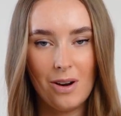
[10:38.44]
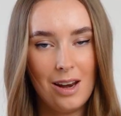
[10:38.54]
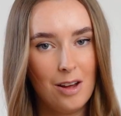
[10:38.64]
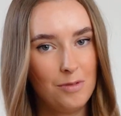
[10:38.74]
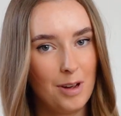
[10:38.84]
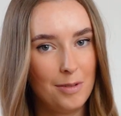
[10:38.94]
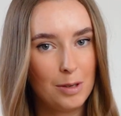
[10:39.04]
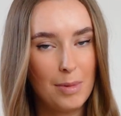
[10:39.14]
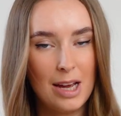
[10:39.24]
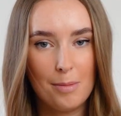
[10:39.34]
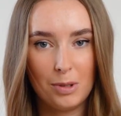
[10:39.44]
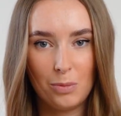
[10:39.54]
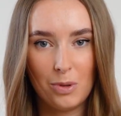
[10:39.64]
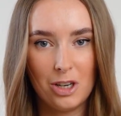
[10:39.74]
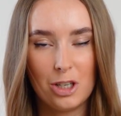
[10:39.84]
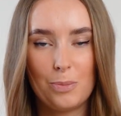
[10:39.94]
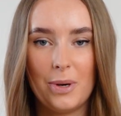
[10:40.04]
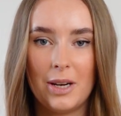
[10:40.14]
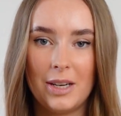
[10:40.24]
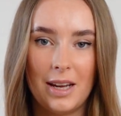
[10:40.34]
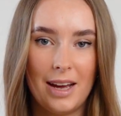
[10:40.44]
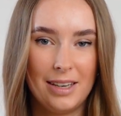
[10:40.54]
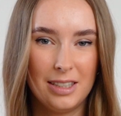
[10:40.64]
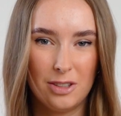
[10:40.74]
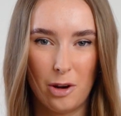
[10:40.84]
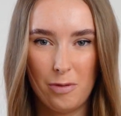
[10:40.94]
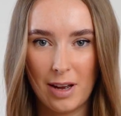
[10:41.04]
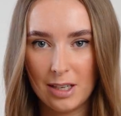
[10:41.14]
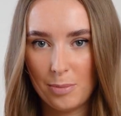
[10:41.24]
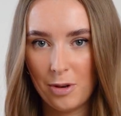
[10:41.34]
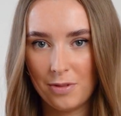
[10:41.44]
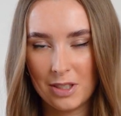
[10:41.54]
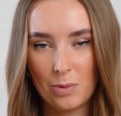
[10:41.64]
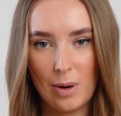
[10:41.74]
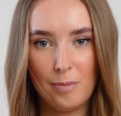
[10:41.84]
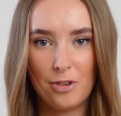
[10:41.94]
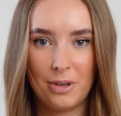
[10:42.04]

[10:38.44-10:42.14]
I love wearing my Apple Watch, but I did not find the perfect strap for